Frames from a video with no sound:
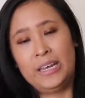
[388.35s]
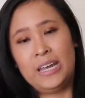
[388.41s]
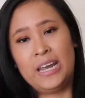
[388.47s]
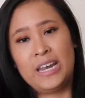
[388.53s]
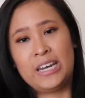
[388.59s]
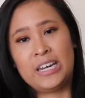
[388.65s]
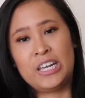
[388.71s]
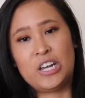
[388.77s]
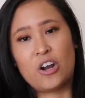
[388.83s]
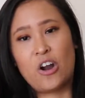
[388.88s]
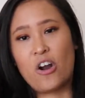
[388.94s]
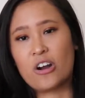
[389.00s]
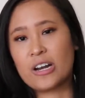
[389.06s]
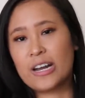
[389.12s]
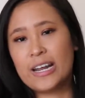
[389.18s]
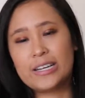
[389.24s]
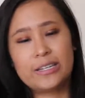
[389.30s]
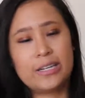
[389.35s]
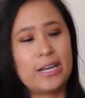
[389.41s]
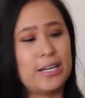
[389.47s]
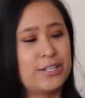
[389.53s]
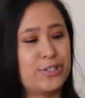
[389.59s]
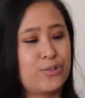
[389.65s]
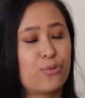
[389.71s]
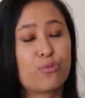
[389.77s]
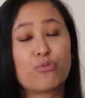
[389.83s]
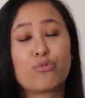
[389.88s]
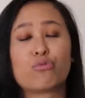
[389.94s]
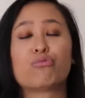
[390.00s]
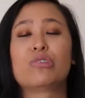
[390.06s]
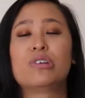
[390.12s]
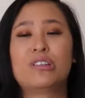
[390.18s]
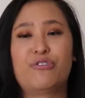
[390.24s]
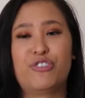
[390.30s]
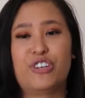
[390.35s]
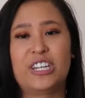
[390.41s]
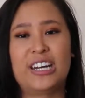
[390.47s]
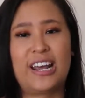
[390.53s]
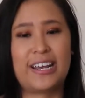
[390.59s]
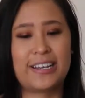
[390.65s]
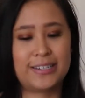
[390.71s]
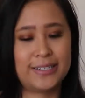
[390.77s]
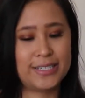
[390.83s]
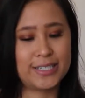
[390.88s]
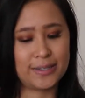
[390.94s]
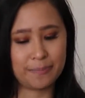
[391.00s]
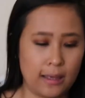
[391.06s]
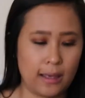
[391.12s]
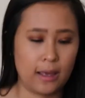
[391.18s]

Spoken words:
in here. It is really, really nice.